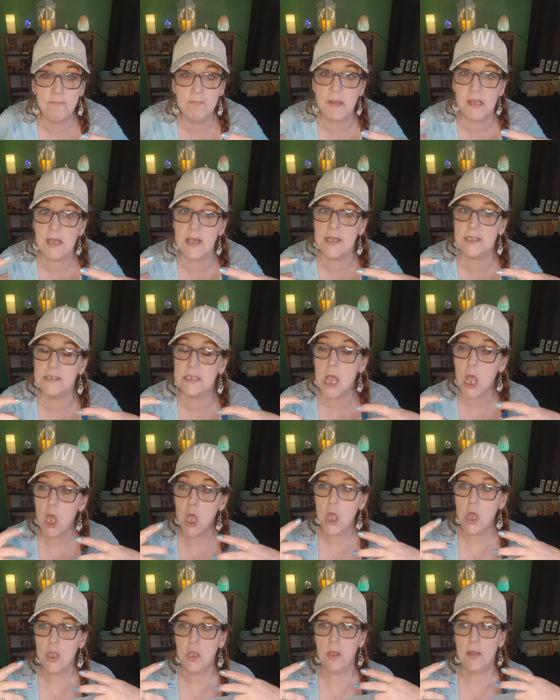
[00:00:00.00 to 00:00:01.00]
Because
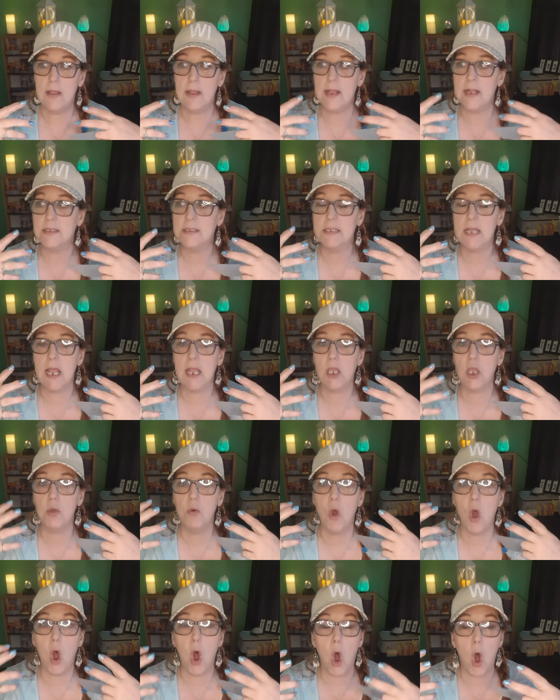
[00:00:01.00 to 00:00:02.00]
it's like you